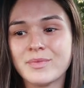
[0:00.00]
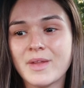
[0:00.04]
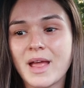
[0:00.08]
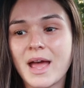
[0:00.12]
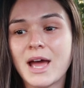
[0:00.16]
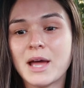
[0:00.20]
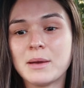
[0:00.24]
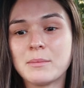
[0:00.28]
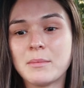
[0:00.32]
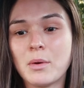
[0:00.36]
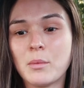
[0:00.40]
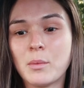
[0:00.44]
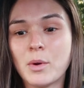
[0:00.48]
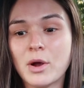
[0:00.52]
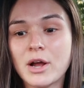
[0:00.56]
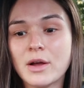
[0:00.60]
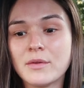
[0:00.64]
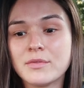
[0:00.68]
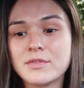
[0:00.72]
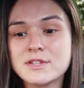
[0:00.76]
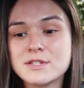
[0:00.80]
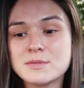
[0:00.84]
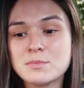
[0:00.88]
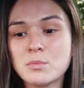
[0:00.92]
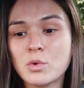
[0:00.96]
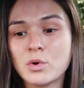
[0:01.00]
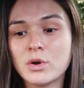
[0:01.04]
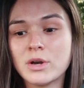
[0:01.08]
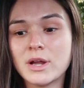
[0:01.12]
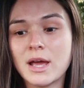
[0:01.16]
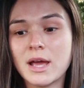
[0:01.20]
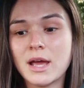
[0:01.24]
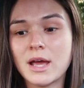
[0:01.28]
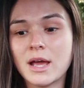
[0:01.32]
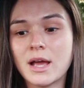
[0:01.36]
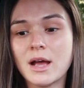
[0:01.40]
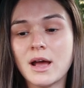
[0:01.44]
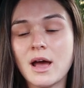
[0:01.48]
I had my workout this
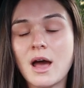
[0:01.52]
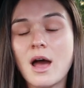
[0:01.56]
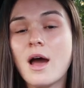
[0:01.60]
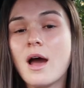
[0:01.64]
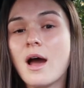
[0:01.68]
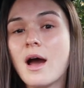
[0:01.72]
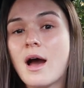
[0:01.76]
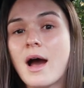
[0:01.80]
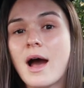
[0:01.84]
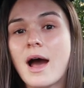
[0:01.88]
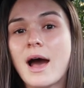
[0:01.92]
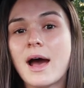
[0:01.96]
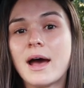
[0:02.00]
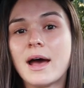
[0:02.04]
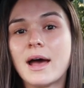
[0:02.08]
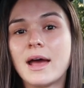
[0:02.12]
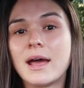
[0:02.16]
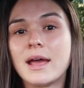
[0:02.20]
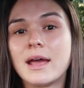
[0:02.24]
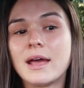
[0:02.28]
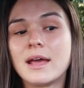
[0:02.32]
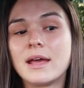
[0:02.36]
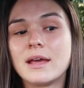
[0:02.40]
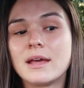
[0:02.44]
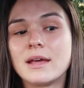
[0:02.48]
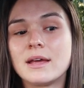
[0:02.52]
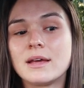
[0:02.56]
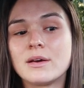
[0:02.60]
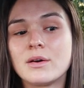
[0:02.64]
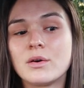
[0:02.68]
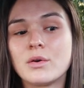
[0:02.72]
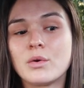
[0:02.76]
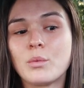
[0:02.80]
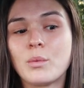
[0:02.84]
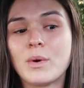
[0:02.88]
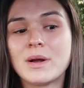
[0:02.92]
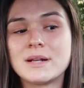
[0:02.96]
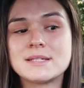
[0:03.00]
morning. I
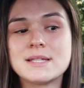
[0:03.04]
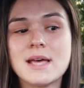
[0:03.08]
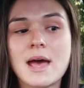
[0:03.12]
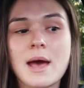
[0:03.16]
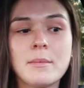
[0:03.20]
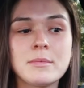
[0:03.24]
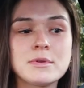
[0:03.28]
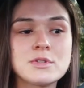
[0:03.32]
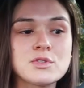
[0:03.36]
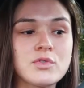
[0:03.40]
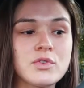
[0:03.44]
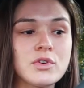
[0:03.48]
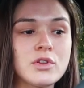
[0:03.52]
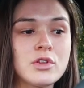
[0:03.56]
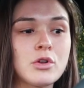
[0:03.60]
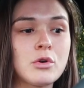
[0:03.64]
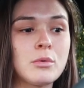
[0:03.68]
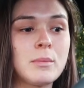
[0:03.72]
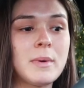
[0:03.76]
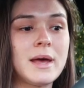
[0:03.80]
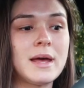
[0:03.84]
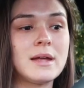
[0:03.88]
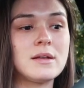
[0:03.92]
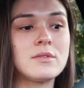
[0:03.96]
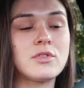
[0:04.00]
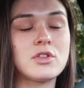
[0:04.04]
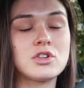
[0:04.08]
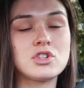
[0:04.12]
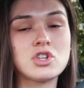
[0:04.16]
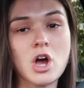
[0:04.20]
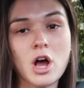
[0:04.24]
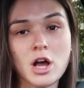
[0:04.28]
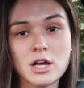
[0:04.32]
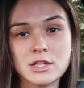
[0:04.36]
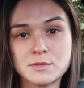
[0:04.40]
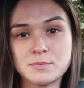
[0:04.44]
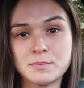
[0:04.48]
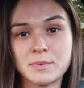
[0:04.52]
went to Emma's for a little bit, the
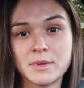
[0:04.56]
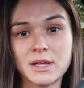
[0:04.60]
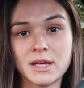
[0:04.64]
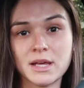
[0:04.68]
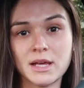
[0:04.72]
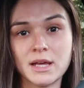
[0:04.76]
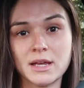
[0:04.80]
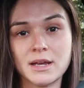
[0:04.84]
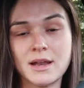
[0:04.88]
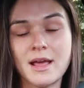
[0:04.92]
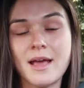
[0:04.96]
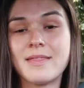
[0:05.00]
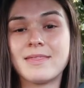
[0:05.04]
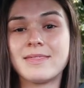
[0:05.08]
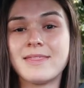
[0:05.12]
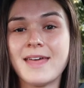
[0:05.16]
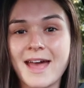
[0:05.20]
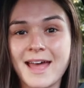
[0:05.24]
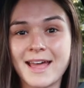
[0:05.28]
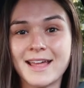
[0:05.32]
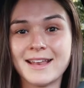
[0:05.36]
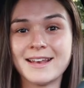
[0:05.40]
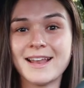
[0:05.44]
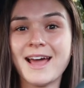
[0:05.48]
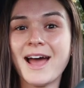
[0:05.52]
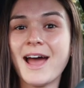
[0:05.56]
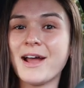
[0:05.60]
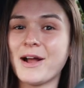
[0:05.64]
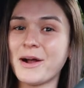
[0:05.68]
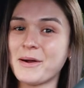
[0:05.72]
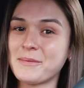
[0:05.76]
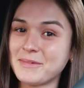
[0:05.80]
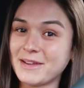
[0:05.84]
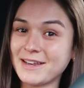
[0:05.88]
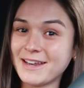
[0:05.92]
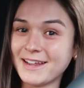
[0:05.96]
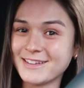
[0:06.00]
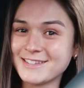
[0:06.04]
dogs played, then I got
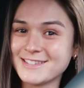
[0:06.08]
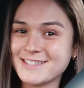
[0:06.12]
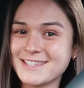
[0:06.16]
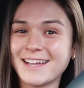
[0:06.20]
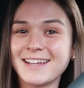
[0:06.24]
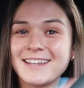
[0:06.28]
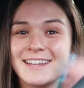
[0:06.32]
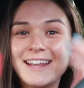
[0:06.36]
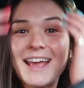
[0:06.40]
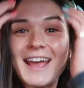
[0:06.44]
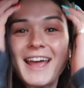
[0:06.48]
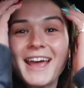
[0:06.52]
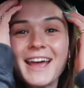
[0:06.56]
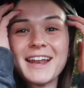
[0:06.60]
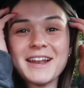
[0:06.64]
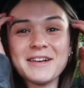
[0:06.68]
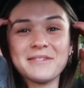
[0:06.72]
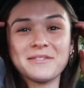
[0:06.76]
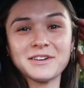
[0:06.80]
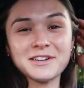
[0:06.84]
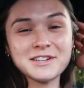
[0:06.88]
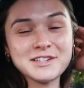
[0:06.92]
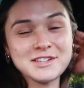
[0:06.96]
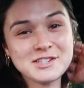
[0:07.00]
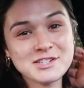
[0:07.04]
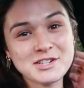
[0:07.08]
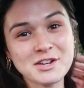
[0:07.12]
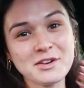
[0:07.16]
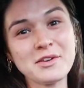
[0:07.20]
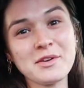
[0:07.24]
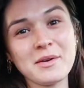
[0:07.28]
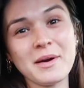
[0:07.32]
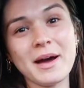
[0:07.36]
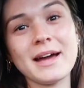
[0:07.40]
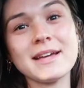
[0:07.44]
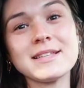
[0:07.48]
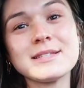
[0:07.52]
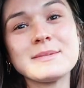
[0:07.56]
my nails done. And I wanted to show you
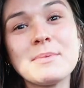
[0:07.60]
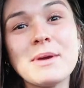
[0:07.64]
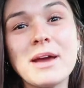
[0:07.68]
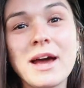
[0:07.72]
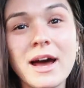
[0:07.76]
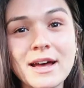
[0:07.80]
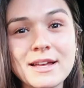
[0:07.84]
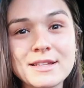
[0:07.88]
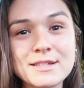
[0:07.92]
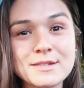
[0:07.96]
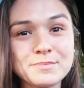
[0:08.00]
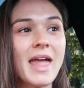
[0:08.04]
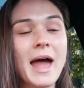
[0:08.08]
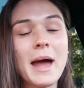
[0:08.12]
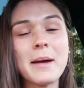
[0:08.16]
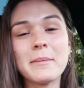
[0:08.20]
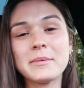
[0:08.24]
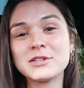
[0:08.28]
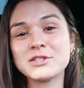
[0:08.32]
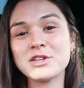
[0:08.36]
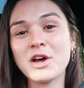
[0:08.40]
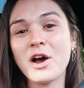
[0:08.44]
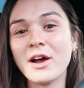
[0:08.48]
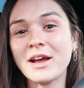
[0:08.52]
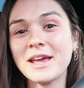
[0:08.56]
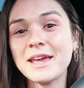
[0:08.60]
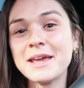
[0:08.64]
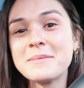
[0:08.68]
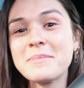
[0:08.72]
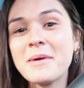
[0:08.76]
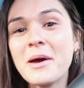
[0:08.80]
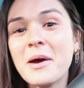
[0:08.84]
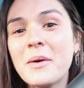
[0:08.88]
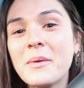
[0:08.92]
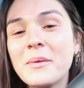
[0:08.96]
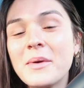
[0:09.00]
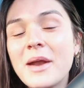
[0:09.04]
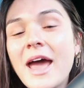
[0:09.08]
guys because I've been talking
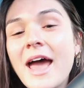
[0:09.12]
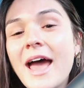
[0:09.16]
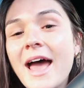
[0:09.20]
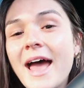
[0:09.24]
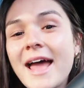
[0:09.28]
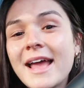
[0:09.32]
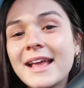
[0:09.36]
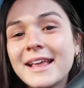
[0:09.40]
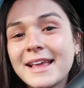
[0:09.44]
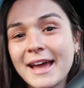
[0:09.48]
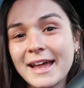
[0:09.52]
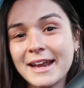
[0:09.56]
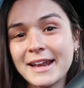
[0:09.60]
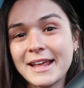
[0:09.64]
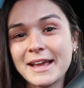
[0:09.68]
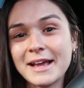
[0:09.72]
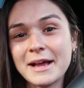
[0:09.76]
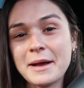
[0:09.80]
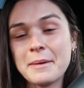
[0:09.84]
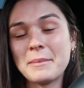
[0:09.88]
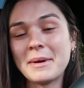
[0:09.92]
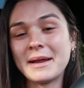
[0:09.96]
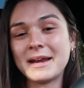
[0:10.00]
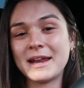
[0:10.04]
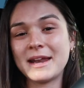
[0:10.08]
about getting my